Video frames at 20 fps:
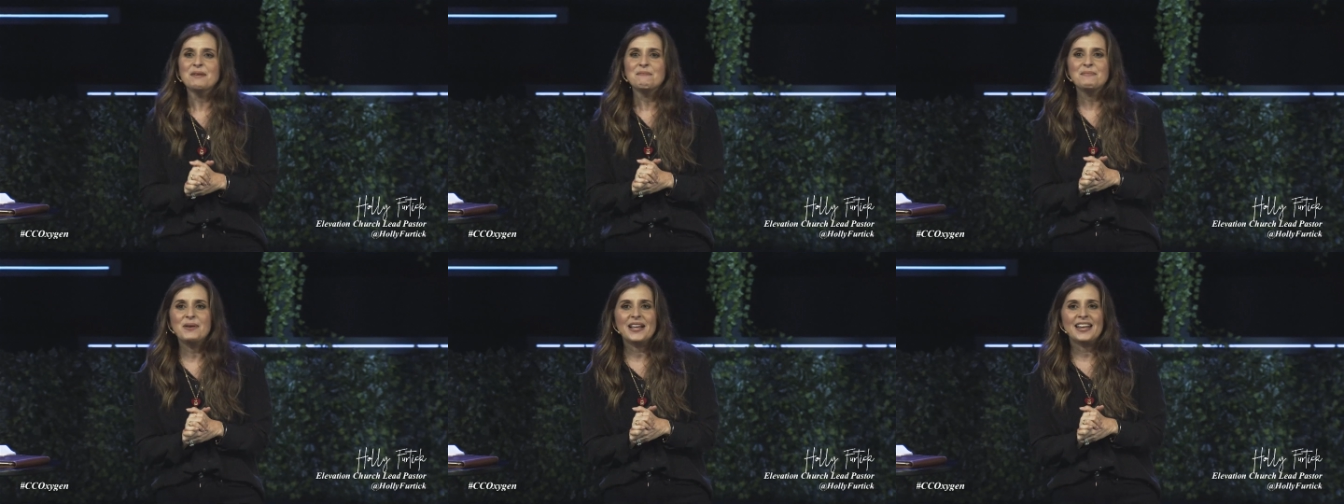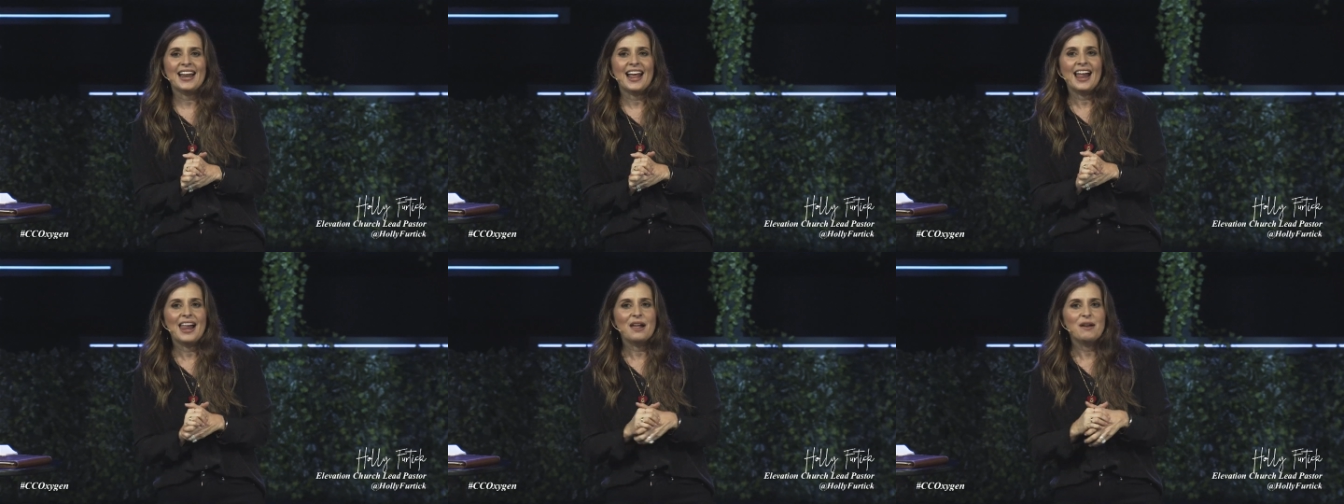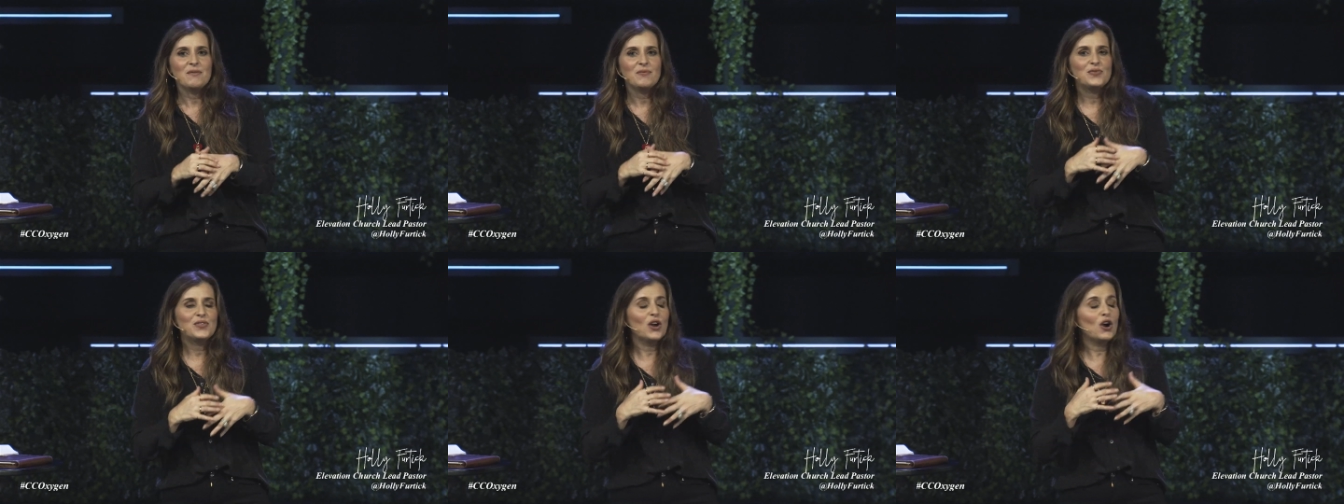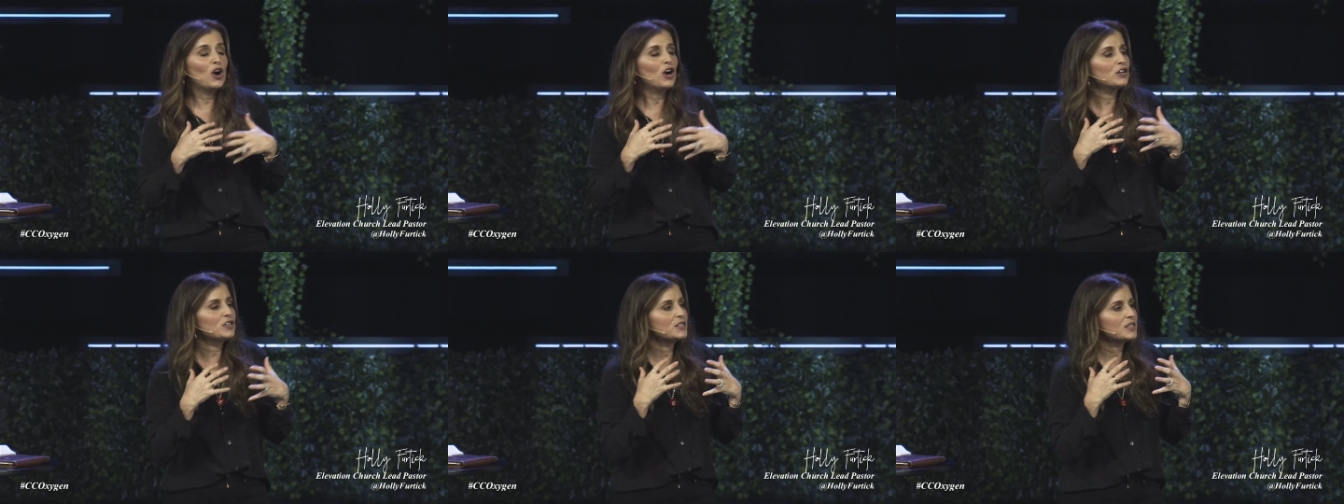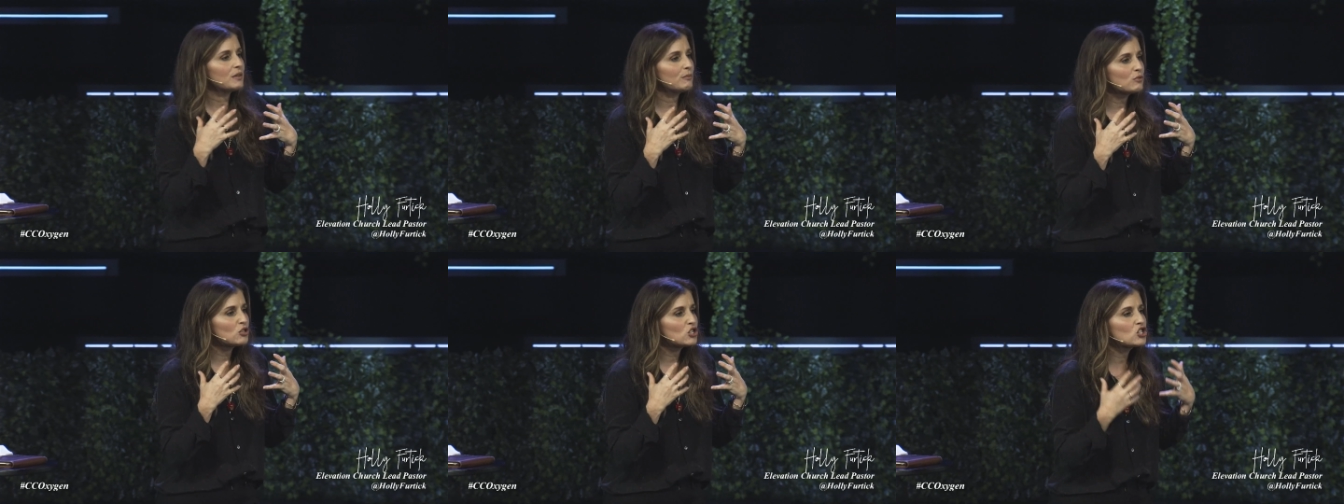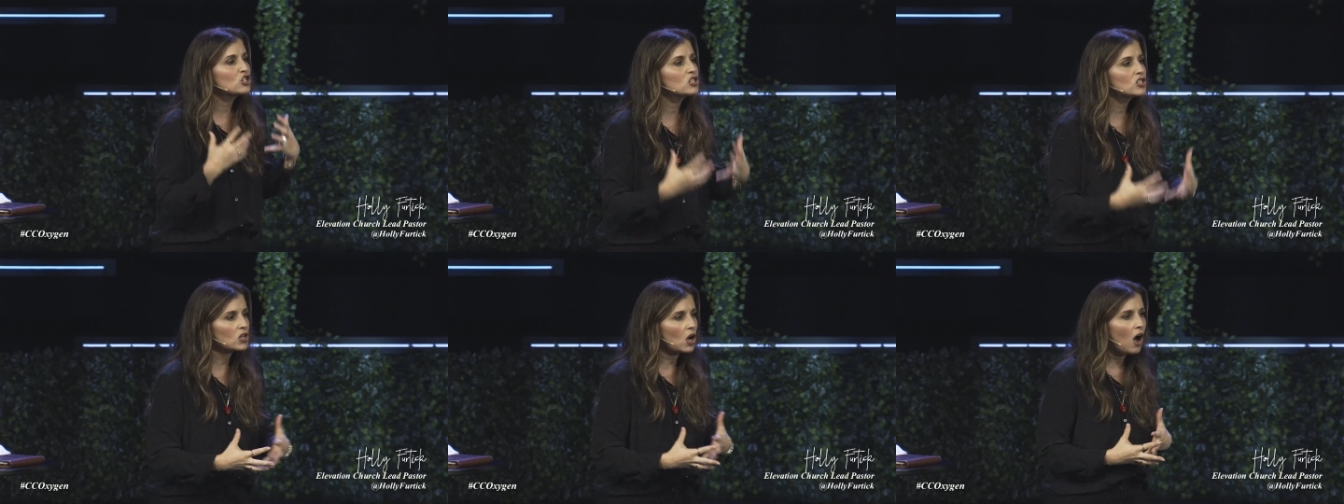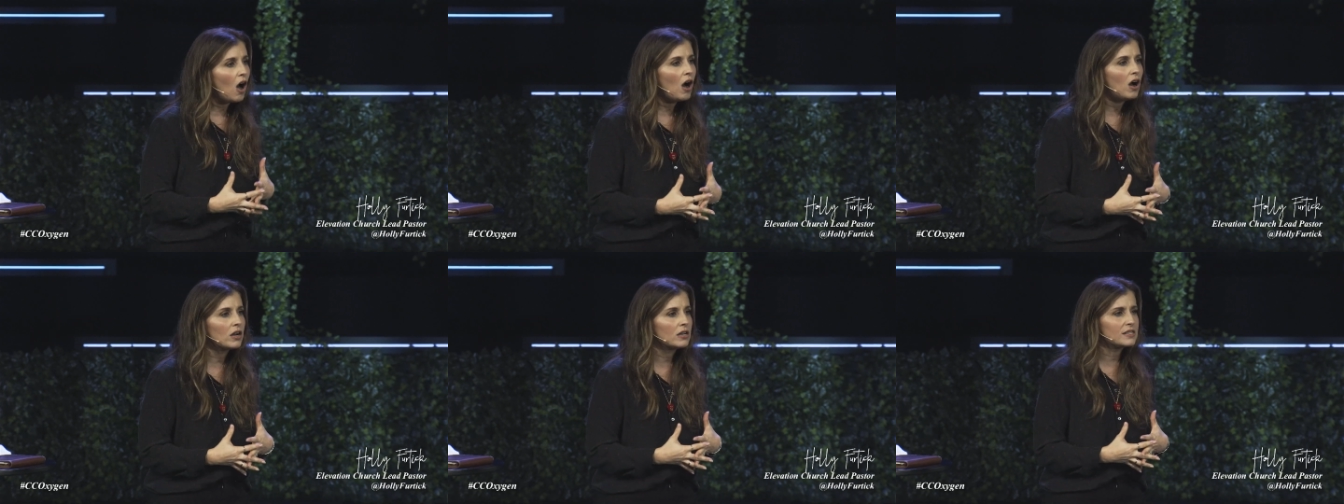But there are some
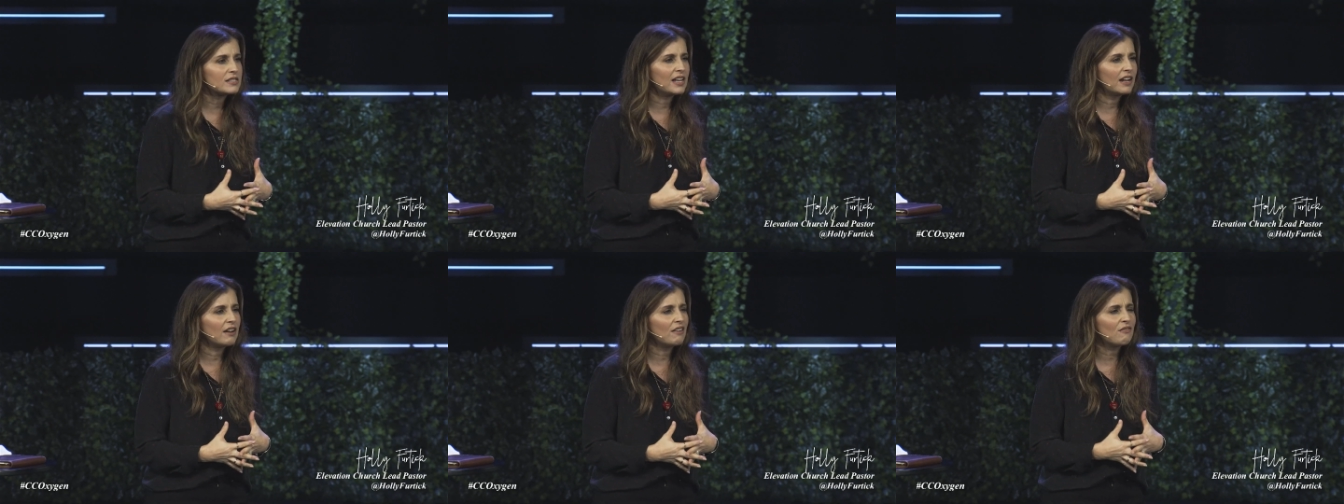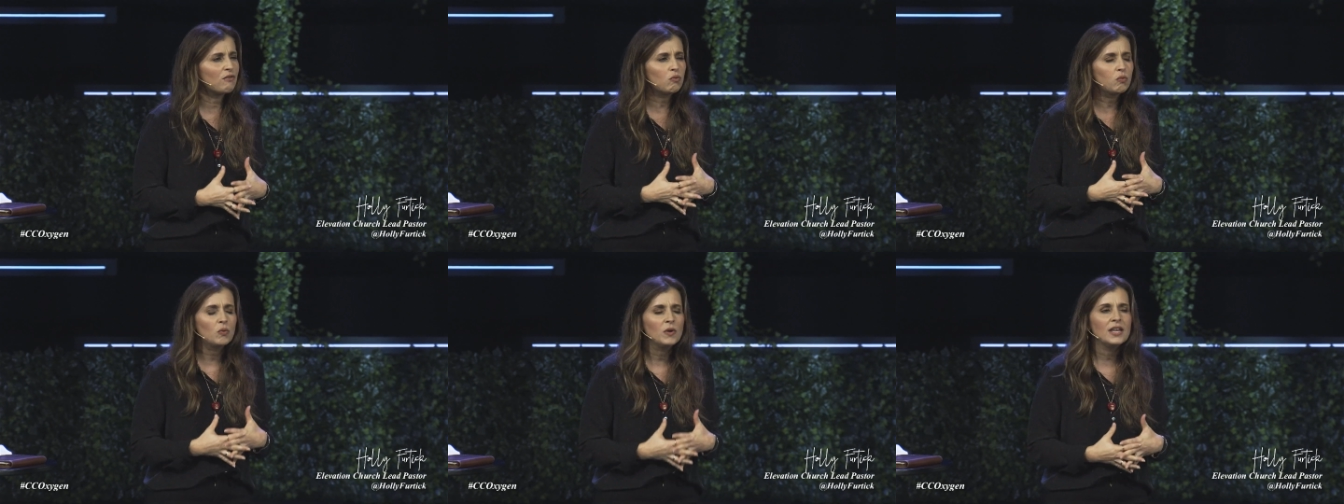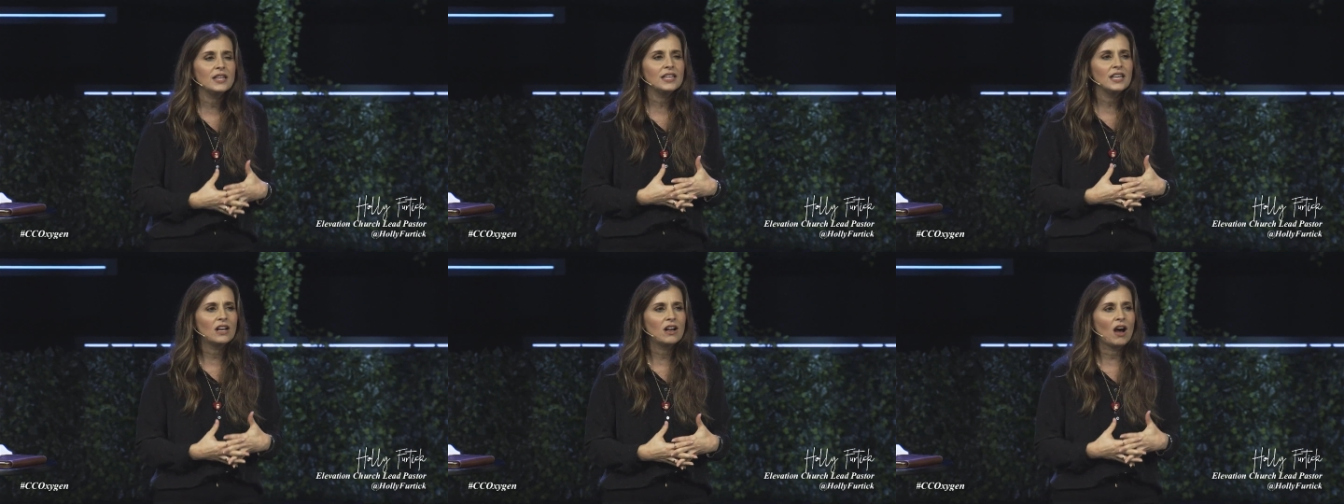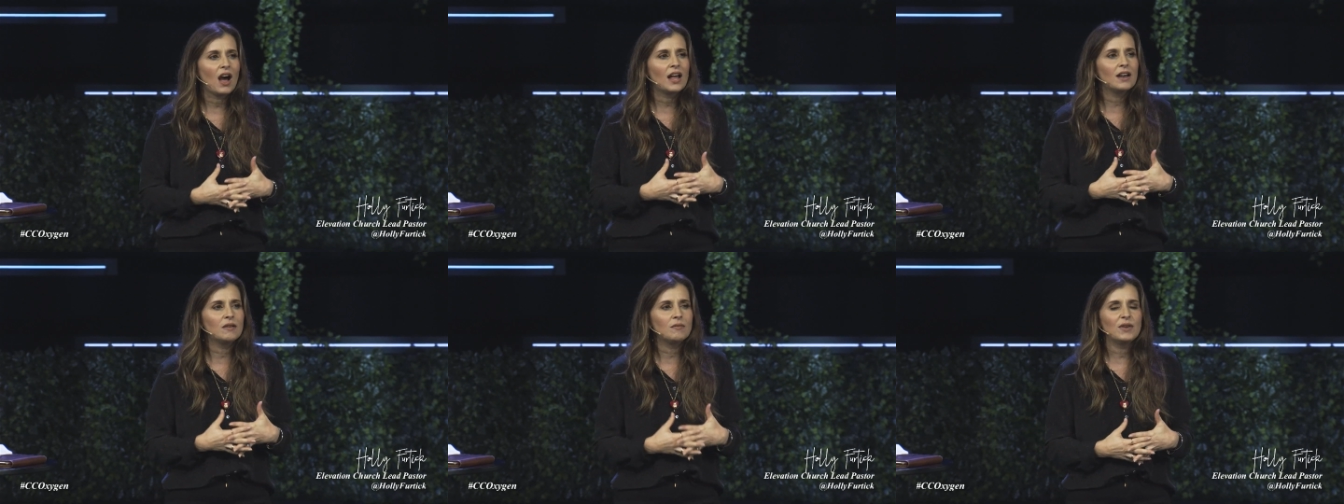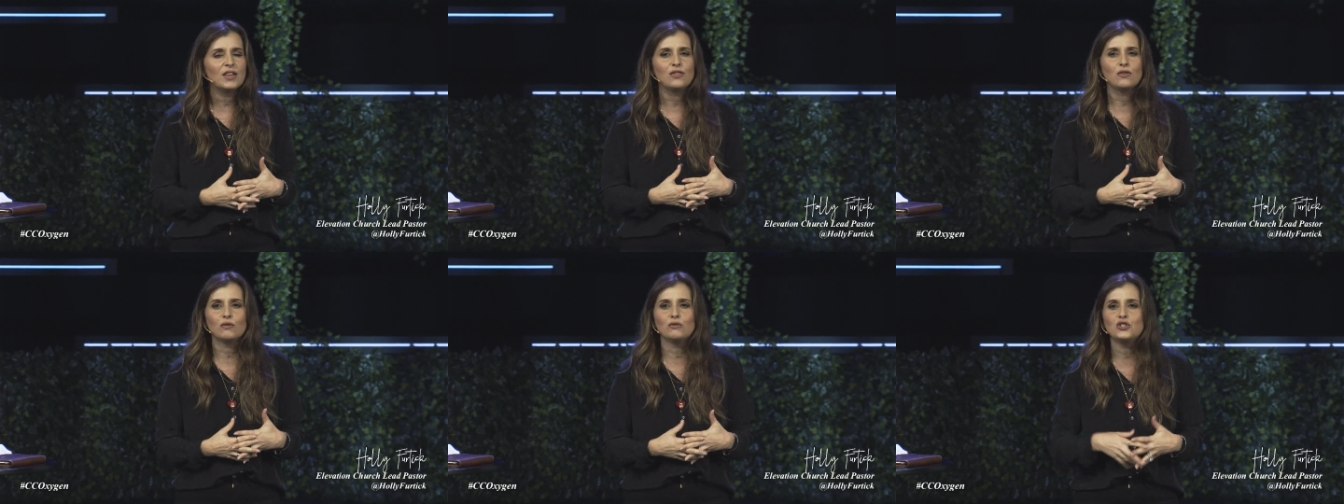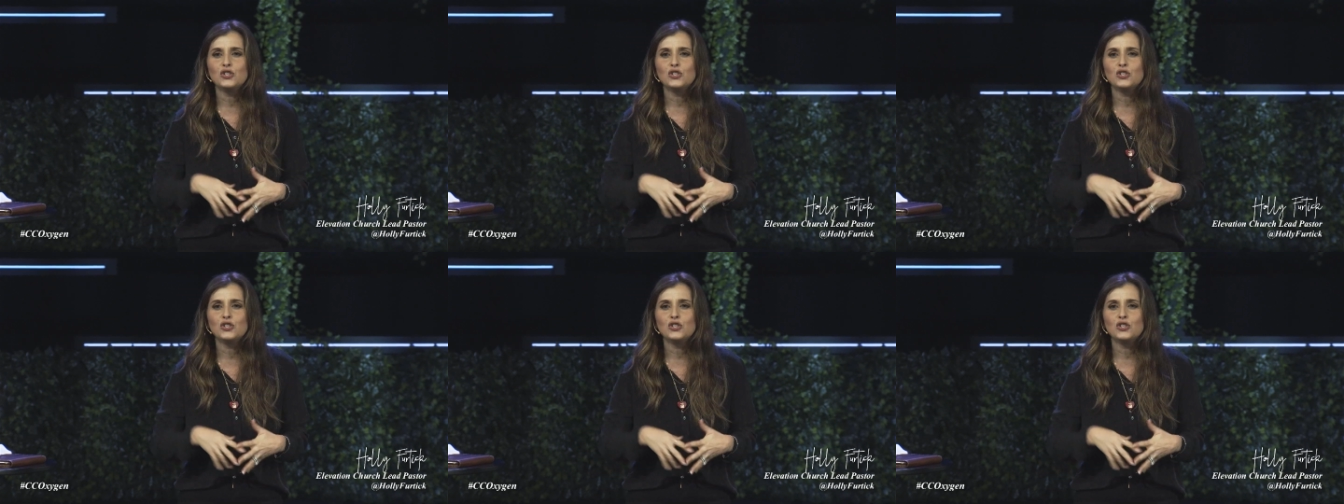songs that have really gotten me through.